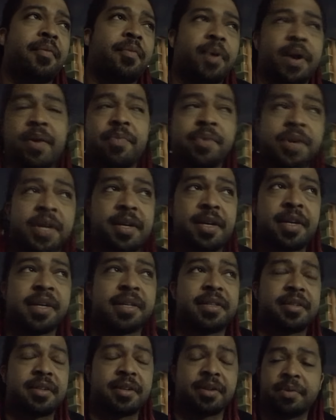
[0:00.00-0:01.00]
what we
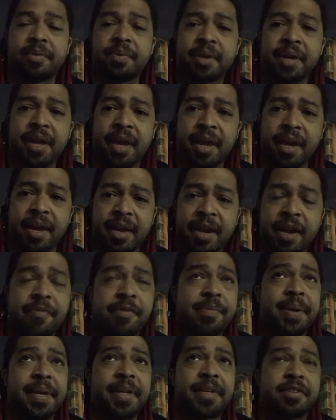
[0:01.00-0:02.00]
could do, and
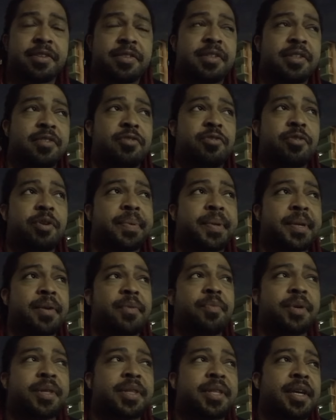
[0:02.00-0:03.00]
everybody just
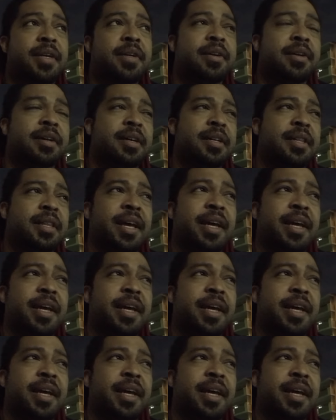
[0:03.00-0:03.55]
contributed what they could.